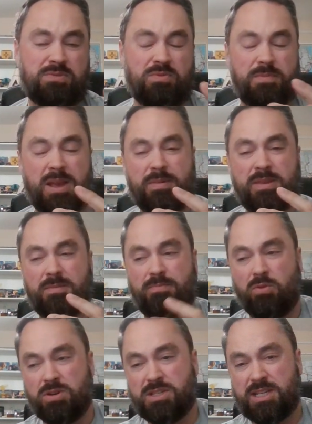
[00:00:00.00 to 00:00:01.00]
Well, maybe the
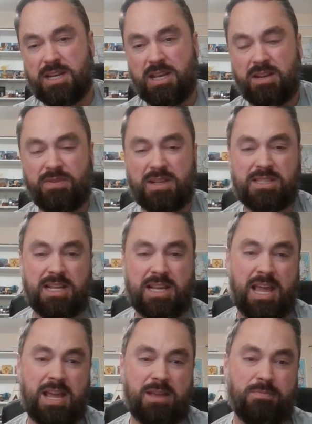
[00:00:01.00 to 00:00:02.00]
board's going to
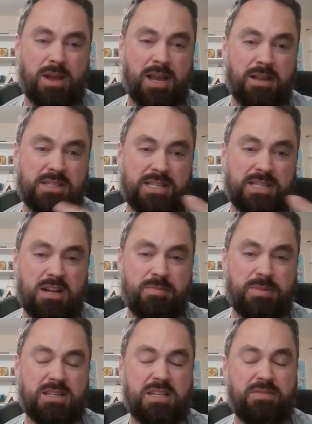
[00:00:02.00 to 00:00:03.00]
investigate my
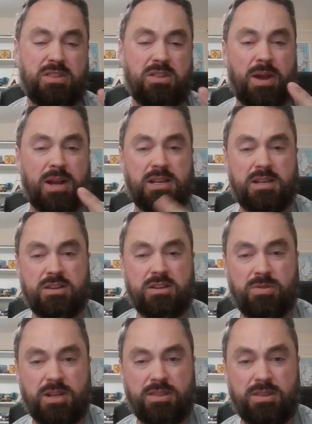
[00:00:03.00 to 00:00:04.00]
settlement, even though I didn't
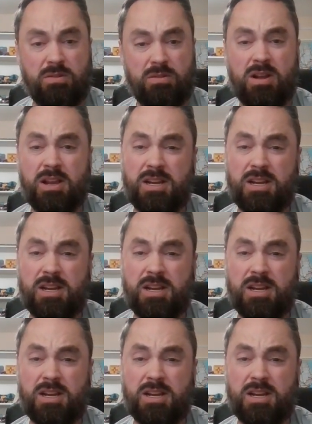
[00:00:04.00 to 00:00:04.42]
do anything wrong.